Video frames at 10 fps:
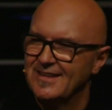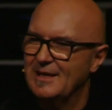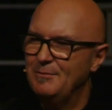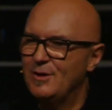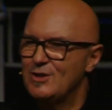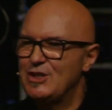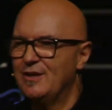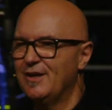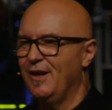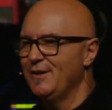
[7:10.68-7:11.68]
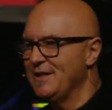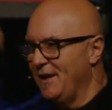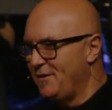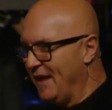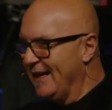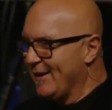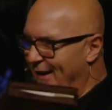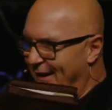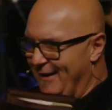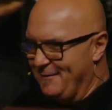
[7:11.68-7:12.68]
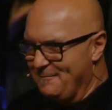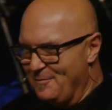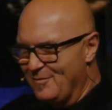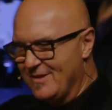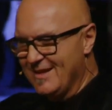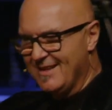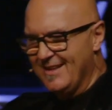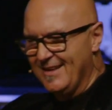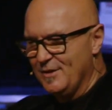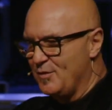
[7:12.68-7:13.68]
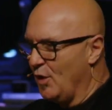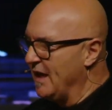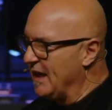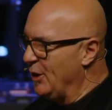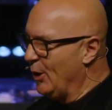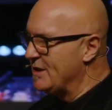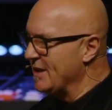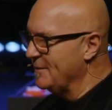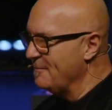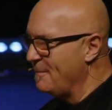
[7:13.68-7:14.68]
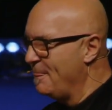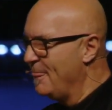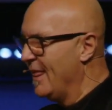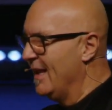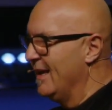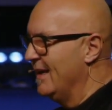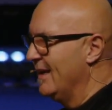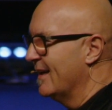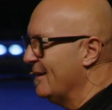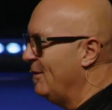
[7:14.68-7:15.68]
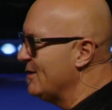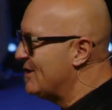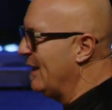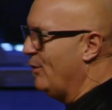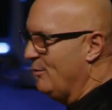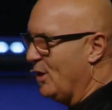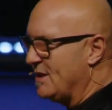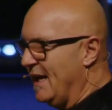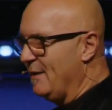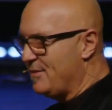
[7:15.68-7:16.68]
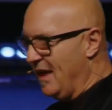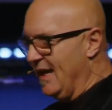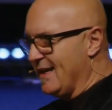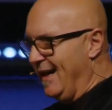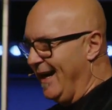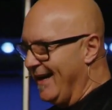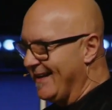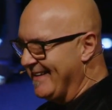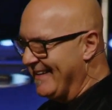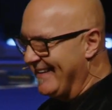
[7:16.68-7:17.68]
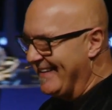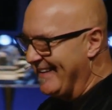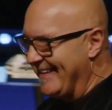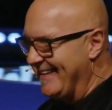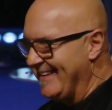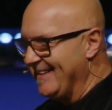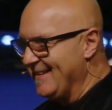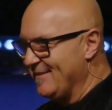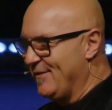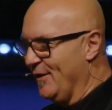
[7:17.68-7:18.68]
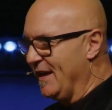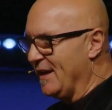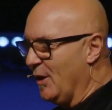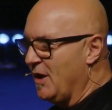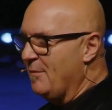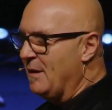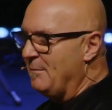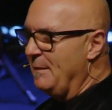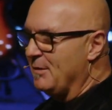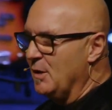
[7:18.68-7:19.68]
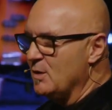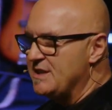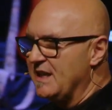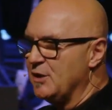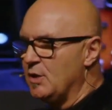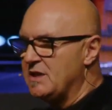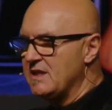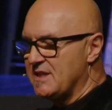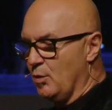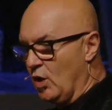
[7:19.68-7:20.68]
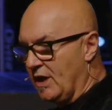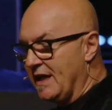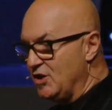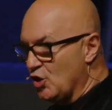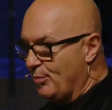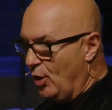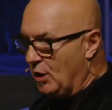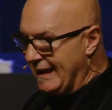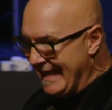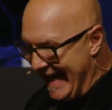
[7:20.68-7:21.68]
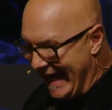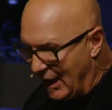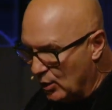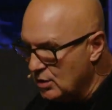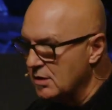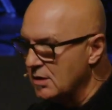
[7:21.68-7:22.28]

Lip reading: Come on, shout it out today. Thank God for the anointing. Come on, say it one more time. Thank God for the anointing. How many people knows the anointings that work in your body now?